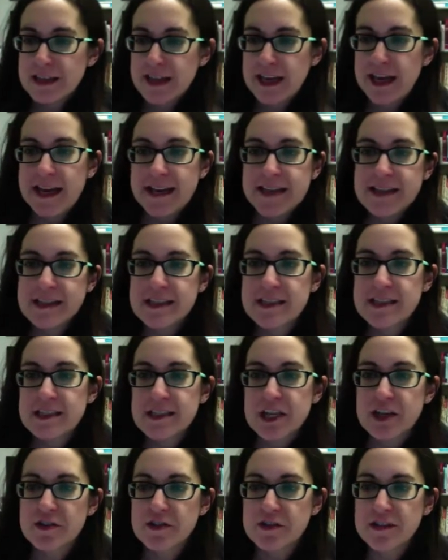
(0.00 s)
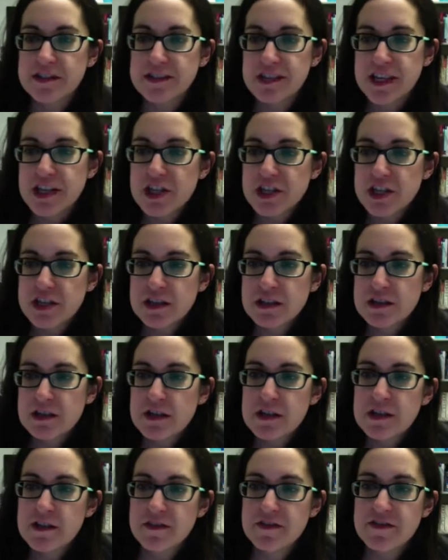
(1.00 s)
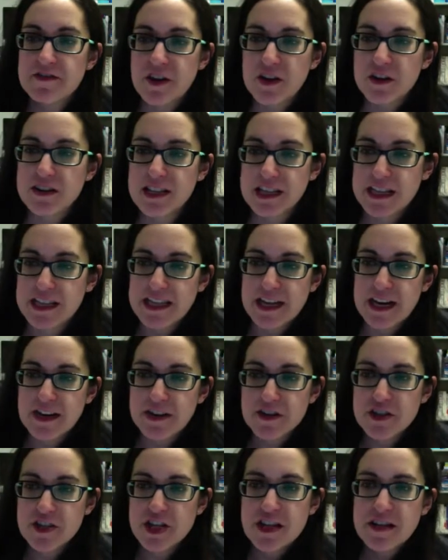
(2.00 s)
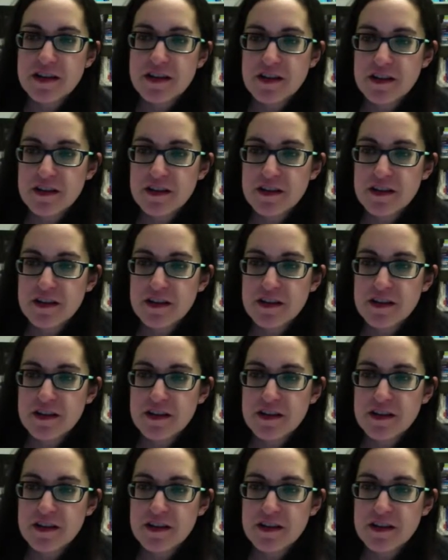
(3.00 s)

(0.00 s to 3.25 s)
hasty generalization, faulty analogy,